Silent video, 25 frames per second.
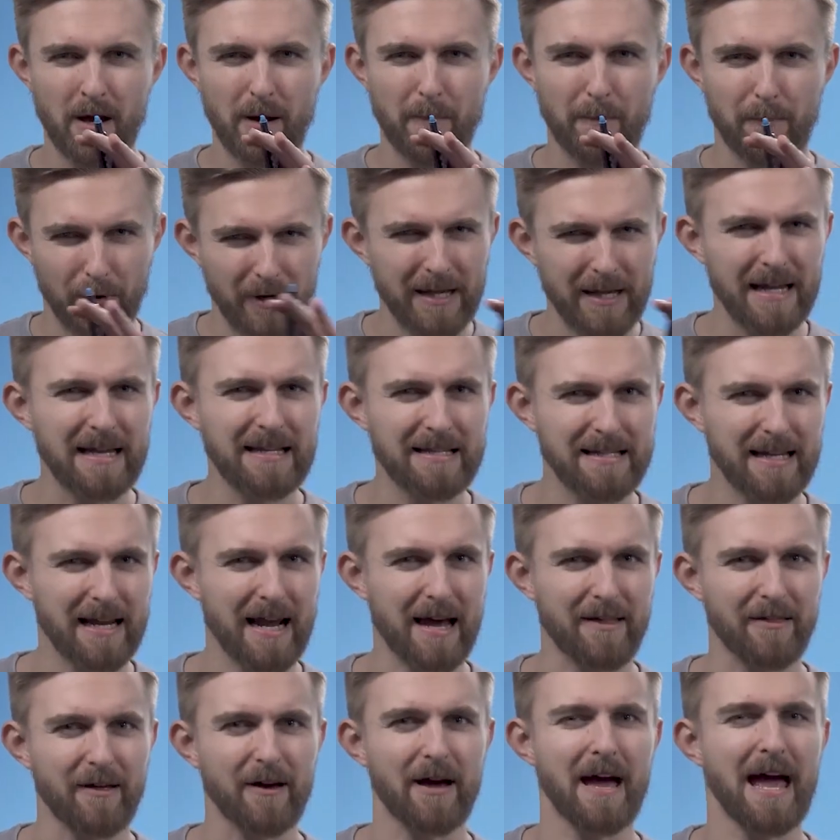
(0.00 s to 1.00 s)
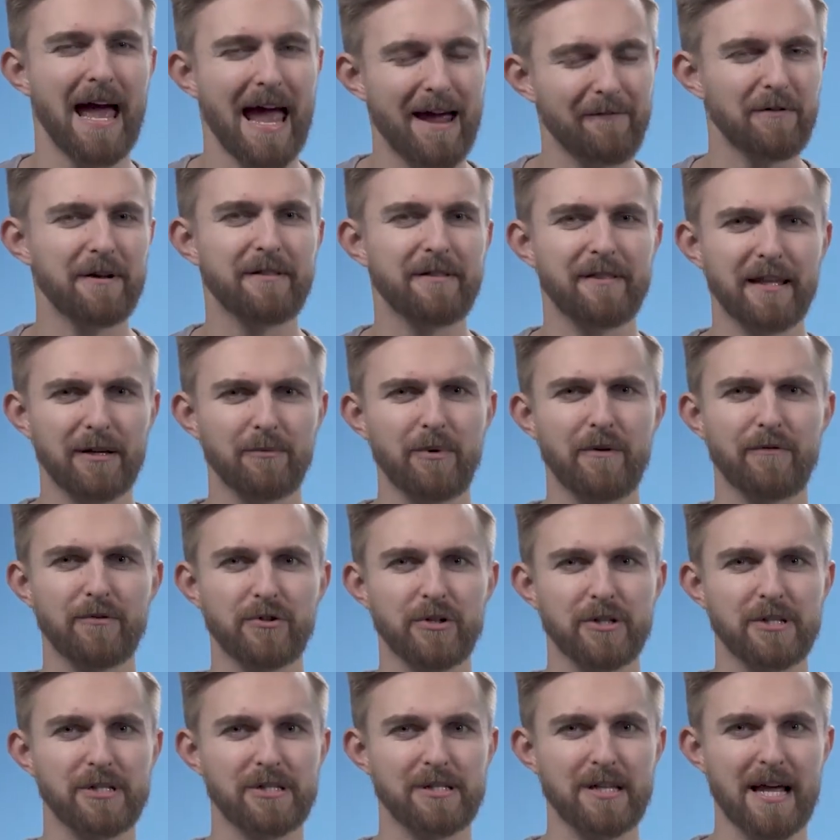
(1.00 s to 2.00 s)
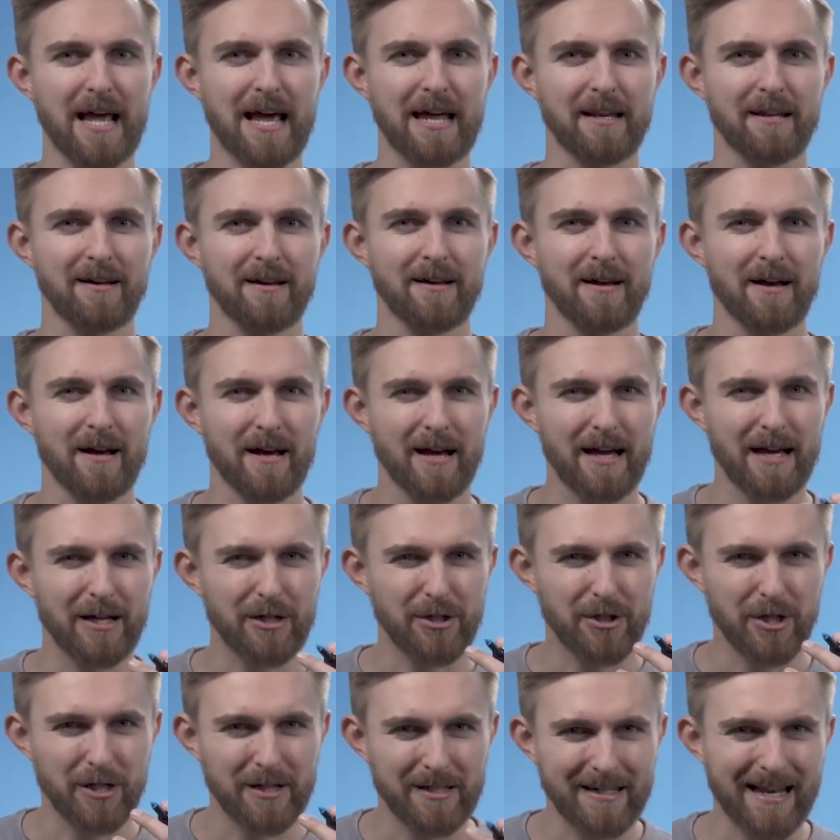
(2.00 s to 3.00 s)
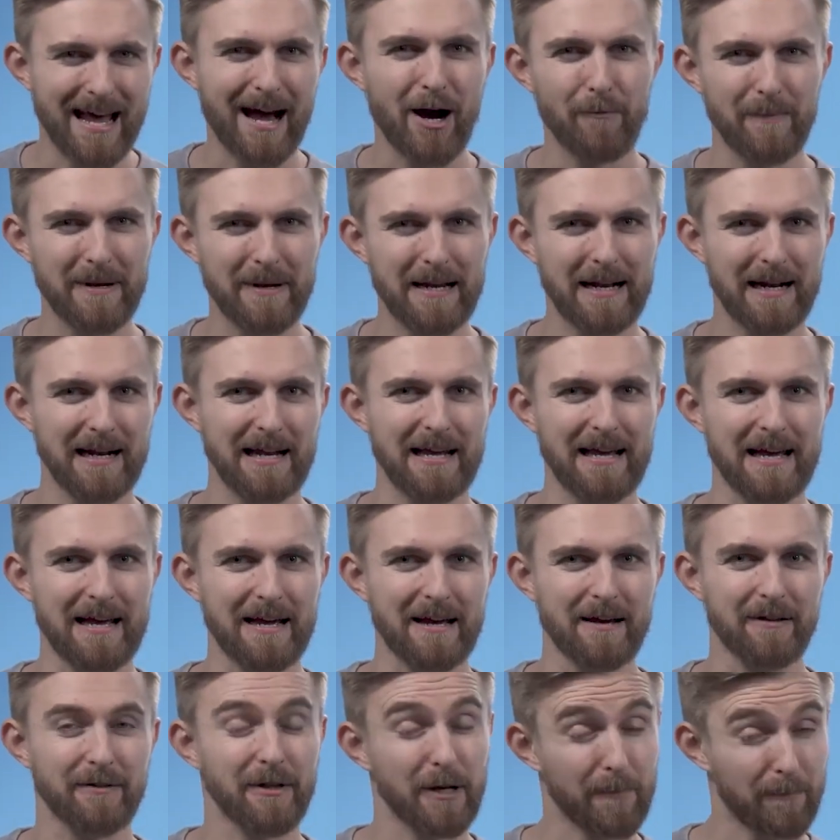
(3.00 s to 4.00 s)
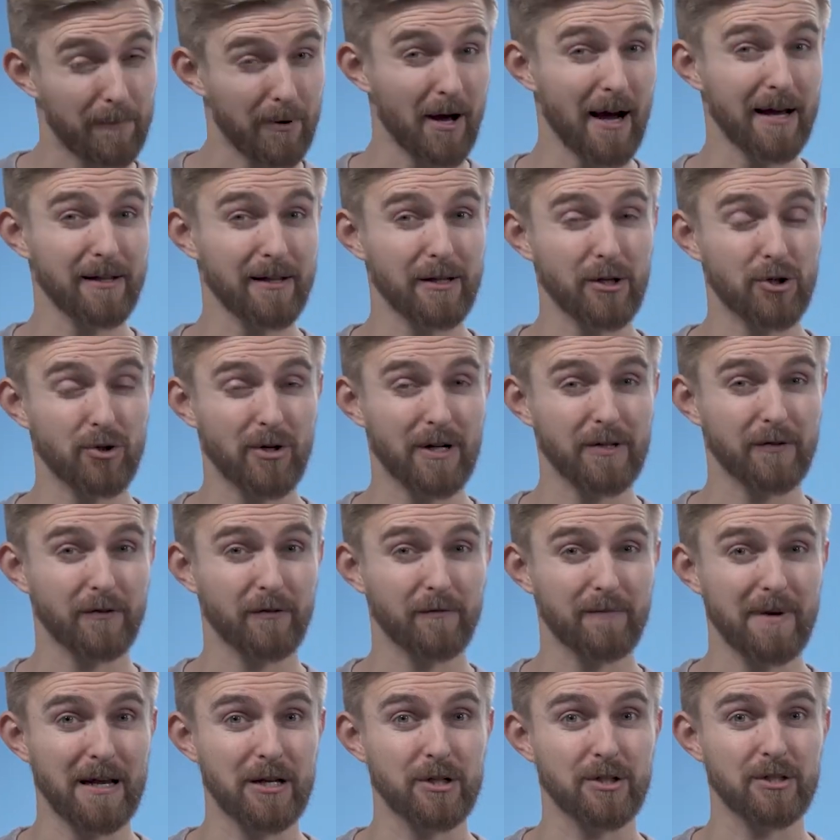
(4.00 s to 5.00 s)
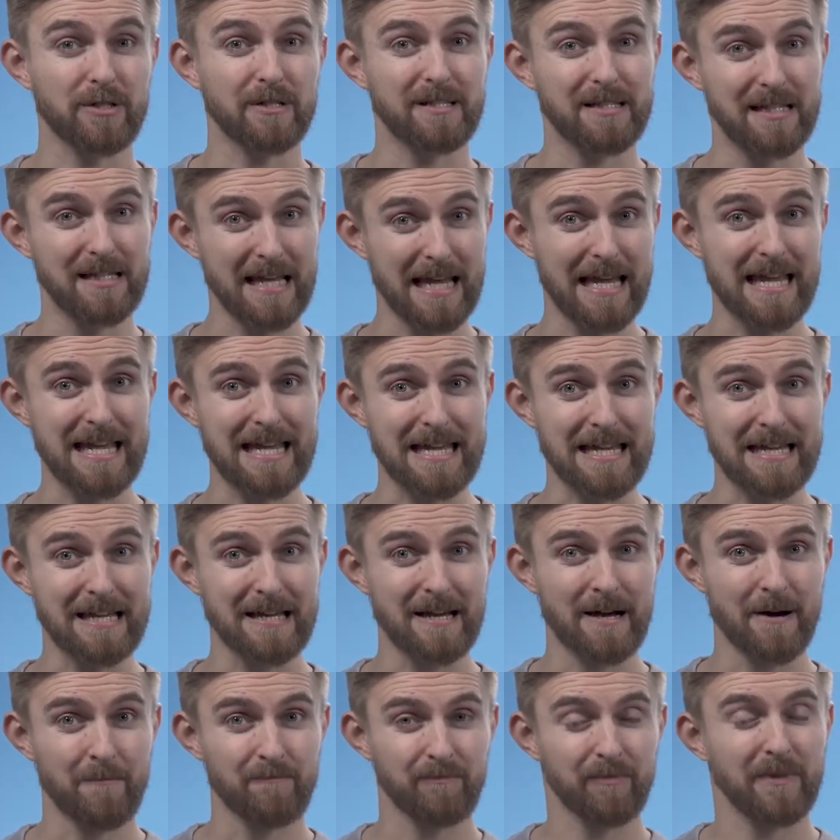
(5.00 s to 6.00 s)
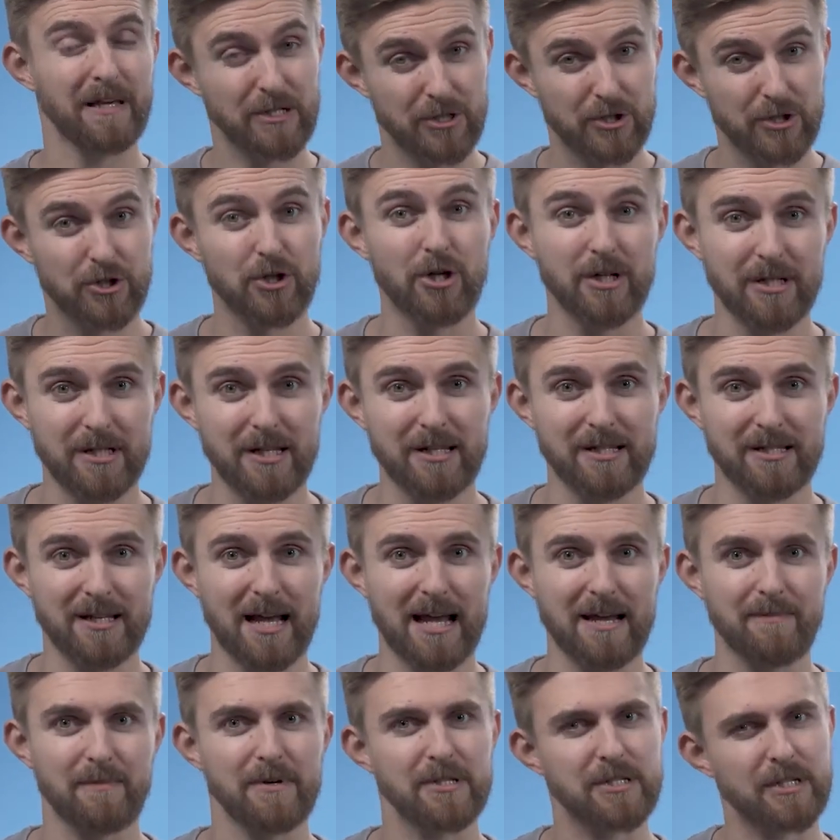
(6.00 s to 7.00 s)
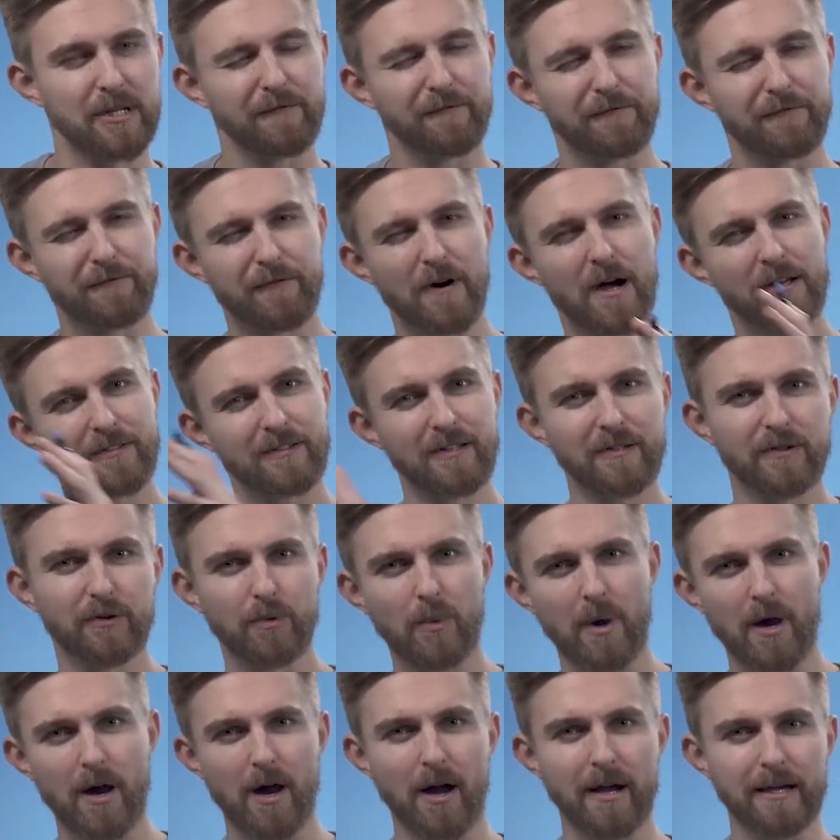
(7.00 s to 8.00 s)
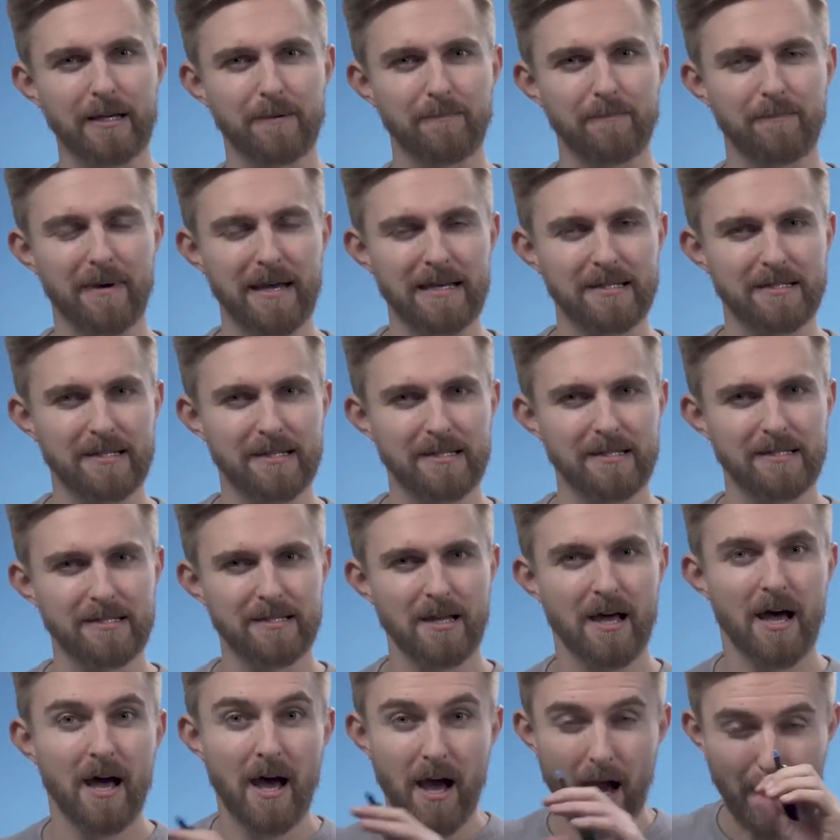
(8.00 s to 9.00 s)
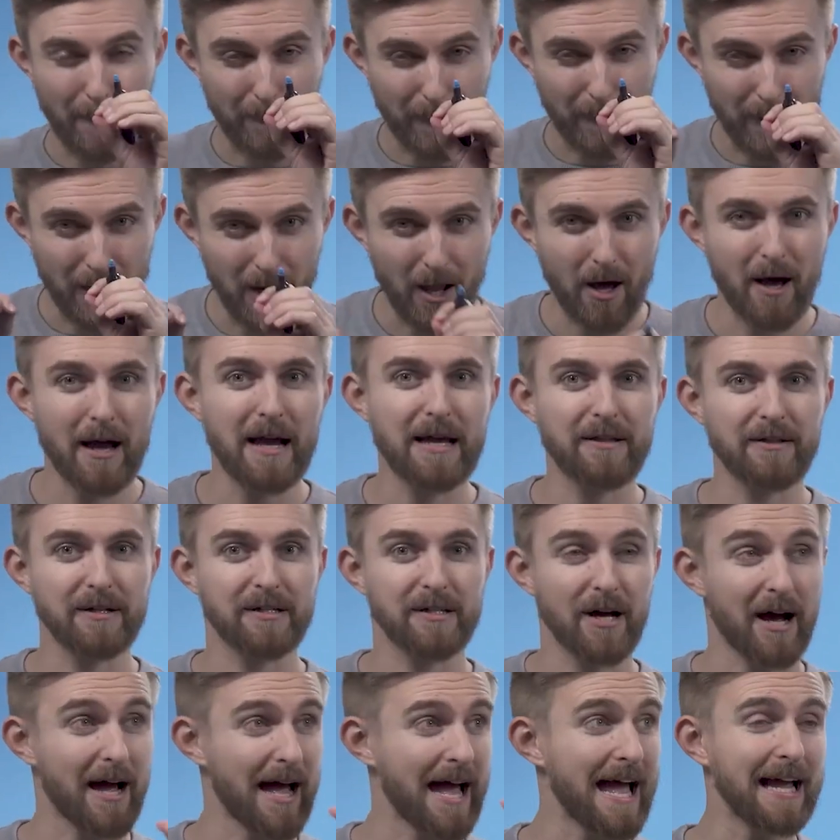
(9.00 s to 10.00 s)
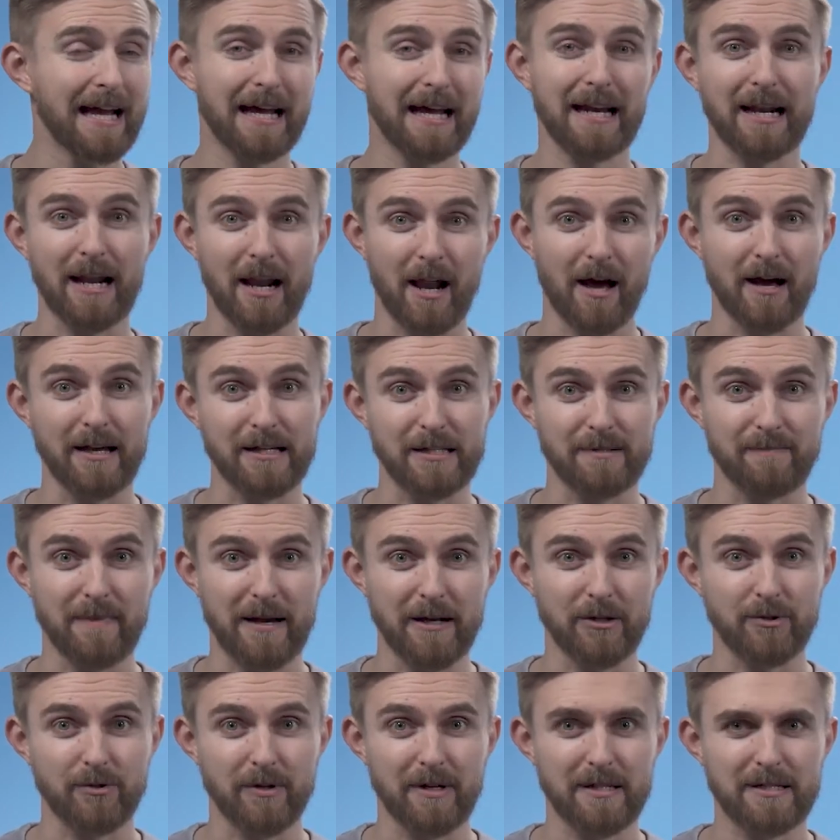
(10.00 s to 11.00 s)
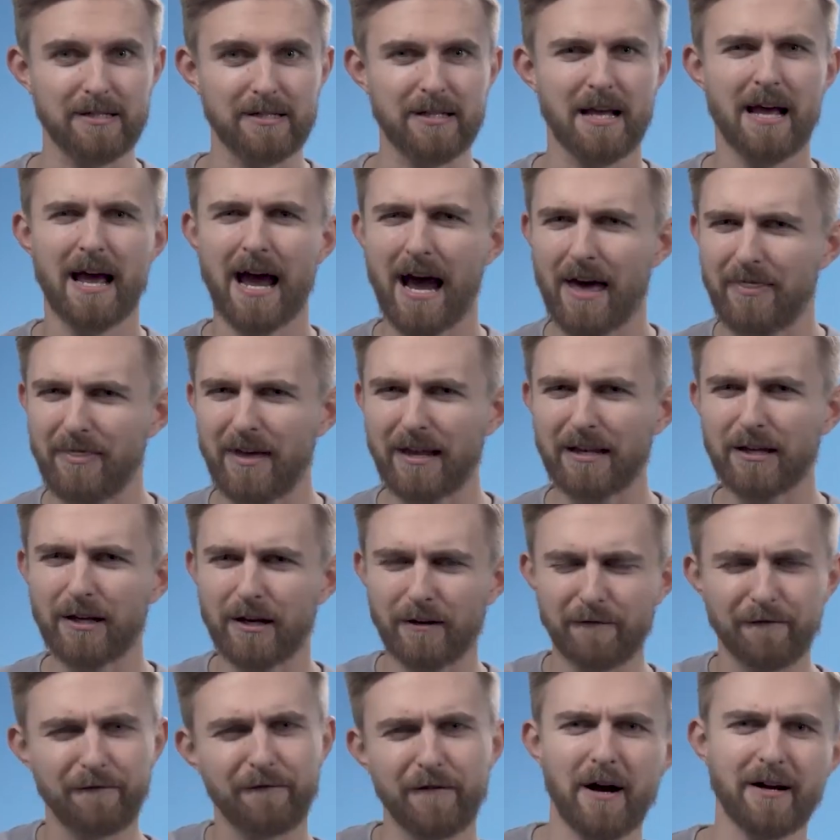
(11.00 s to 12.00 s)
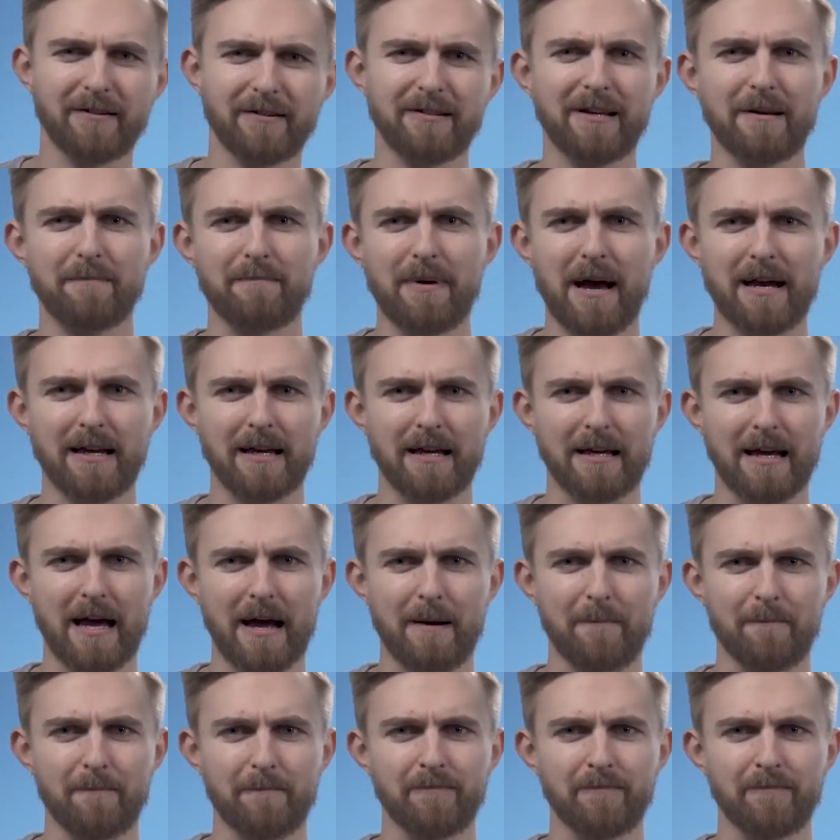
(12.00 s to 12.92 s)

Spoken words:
Bringing together everything we've just said, it should now be clear that applying the transformation T is just the same as converting to our eigenbasis, applying the diagonalized matrix, and then converting back again.